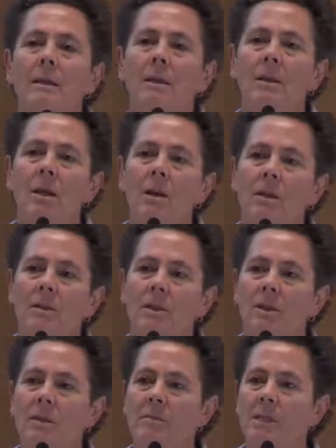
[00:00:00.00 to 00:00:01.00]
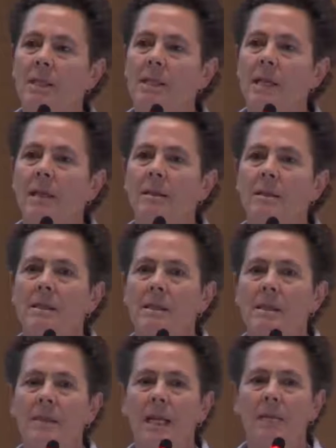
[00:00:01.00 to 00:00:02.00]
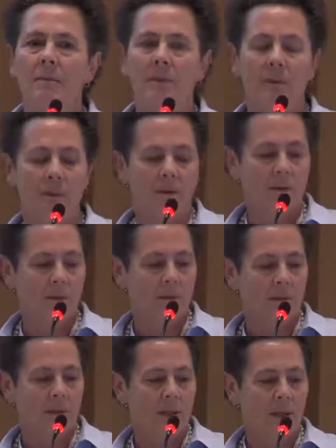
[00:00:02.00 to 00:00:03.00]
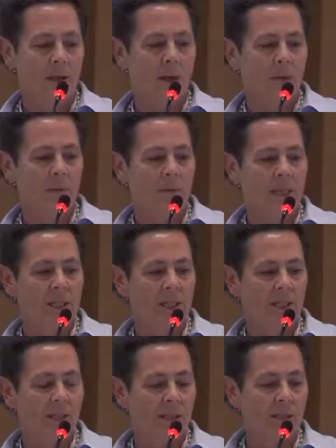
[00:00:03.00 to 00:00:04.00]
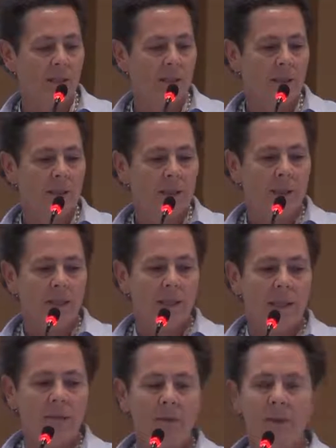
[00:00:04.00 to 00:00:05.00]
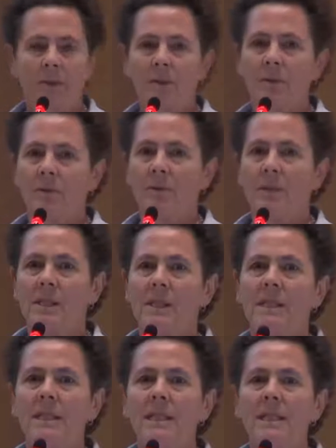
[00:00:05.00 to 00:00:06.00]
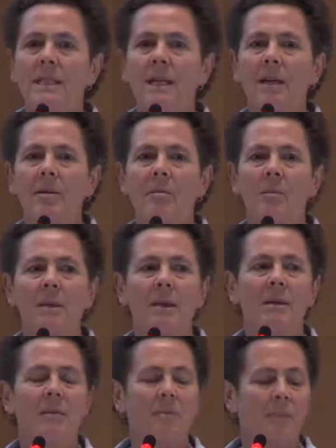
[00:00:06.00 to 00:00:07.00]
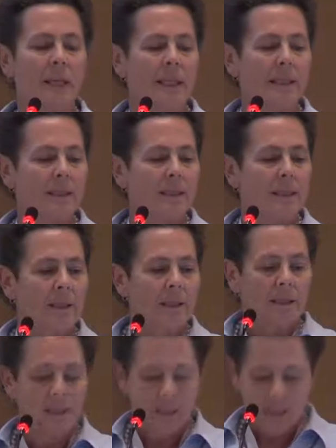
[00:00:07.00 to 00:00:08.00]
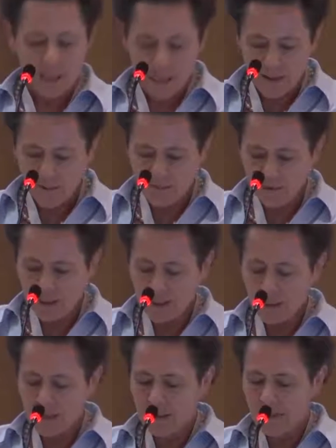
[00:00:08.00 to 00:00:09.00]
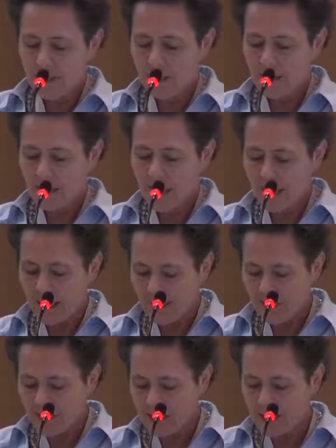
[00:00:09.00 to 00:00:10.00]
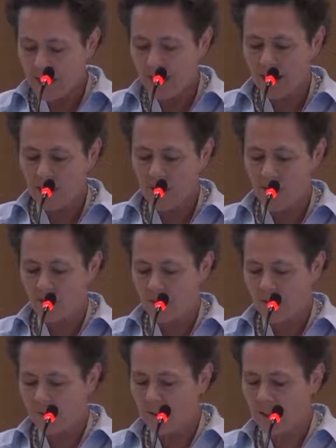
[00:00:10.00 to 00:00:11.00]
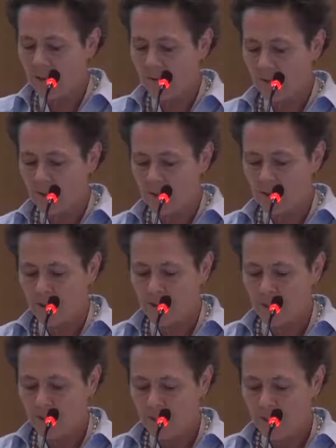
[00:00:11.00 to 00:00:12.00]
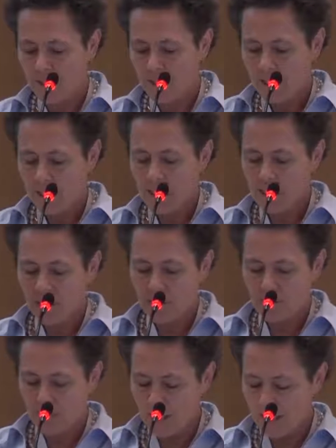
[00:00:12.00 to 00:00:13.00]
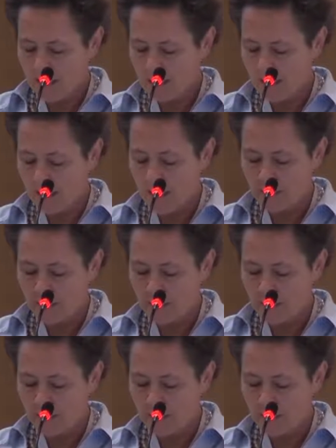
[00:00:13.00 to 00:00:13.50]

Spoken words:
long-term sustainable operations. I won't go through this in detail, but at every stage there's a resource issue that